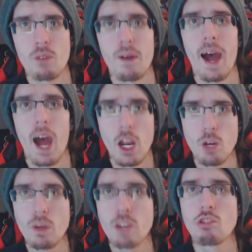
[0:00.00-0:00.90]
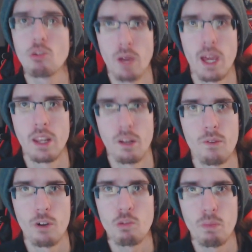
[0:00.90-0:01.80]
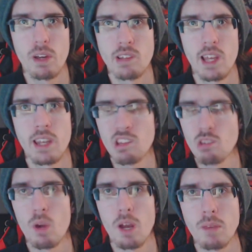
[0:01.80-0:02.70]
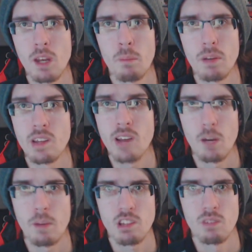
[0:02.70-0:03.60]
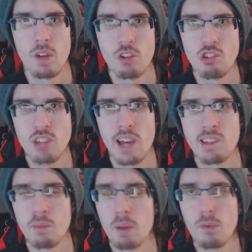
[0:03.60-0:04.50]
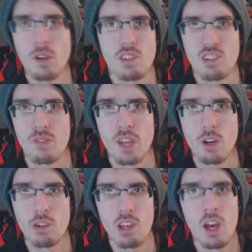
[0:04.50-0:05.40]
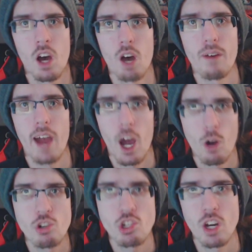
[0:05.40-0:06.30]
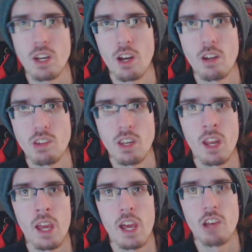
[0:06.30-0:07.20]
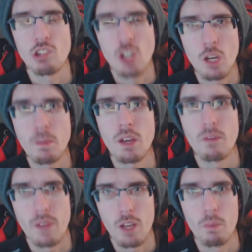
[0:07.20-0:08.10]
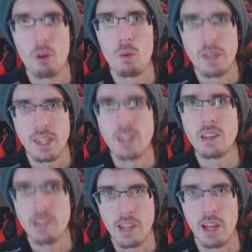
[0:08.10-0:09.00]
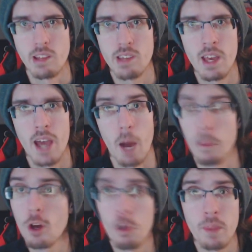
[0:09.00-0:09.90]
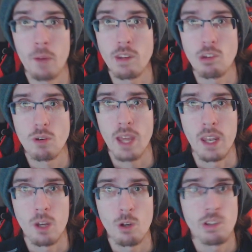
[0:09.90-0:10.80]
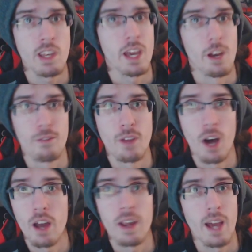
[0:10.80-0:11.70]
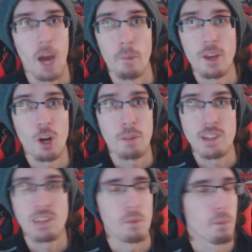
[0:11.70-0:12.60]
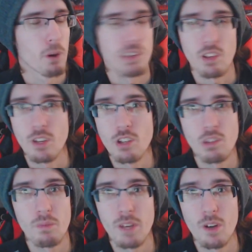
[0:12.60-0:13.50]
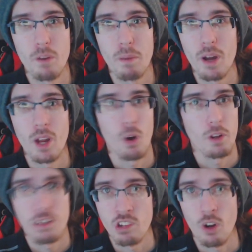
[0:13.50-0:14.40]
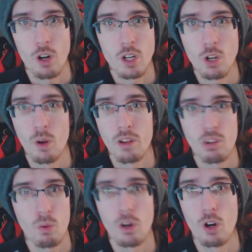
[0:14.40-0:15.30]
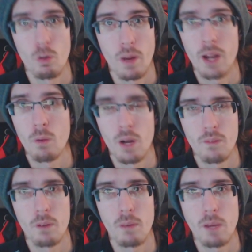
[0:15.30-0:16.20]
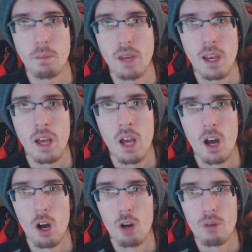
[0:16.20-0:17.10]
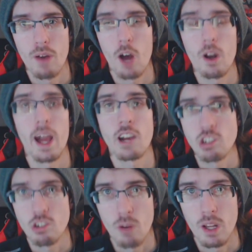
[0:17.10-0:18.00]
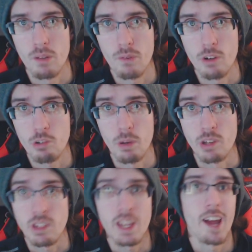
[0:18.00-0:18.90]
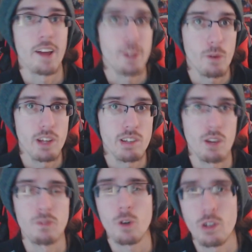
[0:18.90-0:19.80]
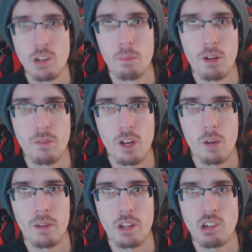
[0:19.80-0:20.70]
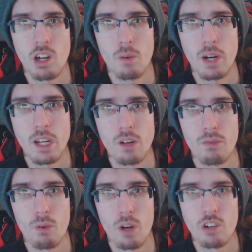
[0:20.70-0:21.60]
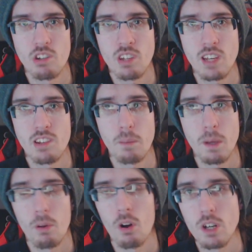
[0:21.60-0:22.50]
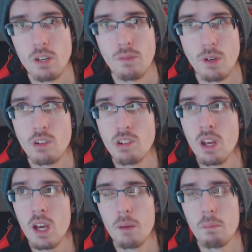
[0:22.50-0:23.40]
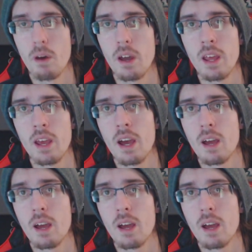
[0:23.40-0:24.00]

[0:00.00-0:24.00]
of how do we do it in the first place, and this is what I mean about the Dynamax Adventures, guys, in my previous videos of how shiny hunting is going to be available within these dens. I really hope that we do get news. If not, I really hope that someone posts a YouTube video about it, or there's an article on Twitter or Reddit, whatever it may be, of how to actually do it in the first place. And if there is, of course, I'll put a video up on the channel right here for it, just in case if people are confused. But